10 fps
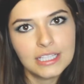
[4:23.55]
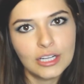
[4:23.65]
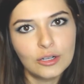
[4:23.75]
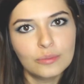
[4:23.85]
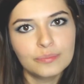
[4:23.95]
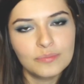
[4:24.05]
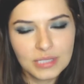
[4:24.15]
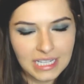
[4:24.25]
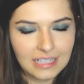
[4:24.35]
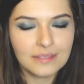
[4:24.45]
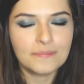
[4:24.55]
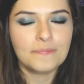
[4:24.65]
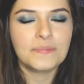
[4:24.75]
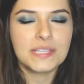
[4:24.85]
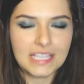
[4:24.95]
So it was
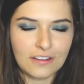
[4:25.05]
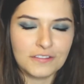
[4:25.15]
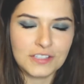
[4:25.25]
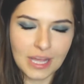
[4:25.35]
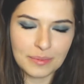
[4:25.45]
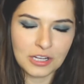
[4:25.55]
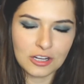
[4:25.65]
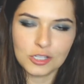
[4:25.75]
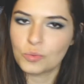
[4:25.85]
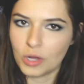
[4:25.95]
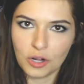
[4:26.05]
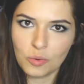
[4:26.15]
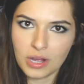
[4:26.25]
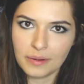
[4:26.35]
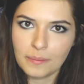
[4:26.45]
self-sabotage
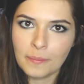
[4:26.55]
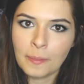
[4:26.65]
101.